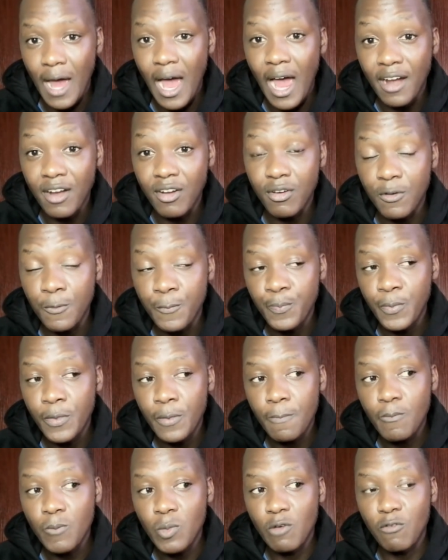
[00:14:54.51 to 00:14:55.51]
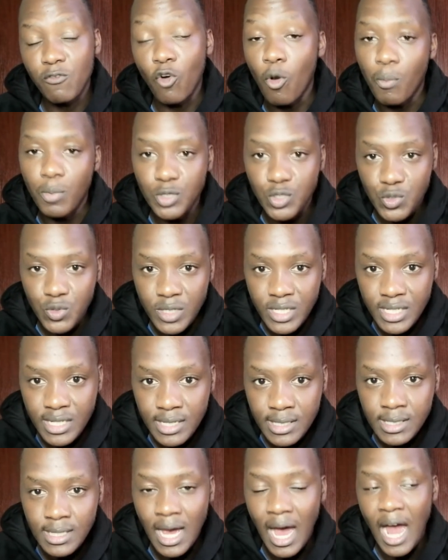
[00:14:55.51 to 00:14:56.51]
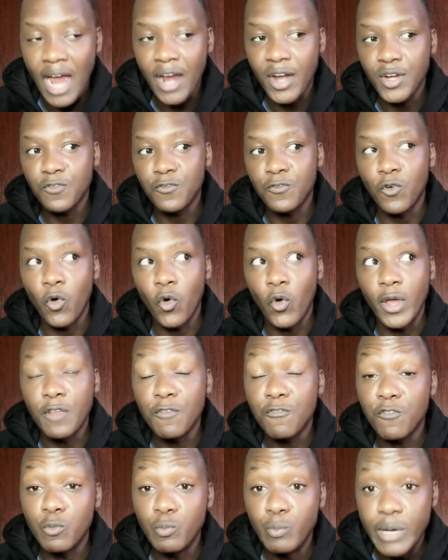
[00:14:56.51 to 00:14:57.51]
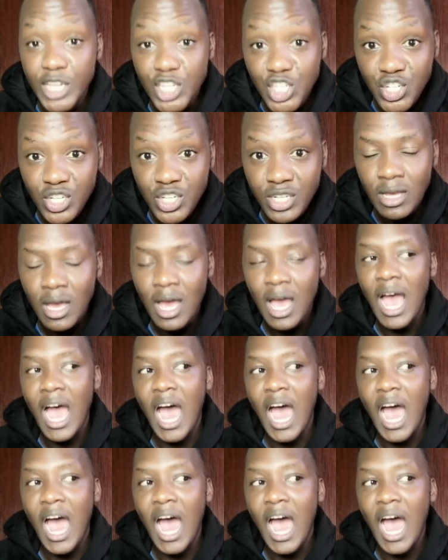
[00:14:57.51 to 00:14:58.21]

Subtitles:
Hungry for opportunities, hungry for information,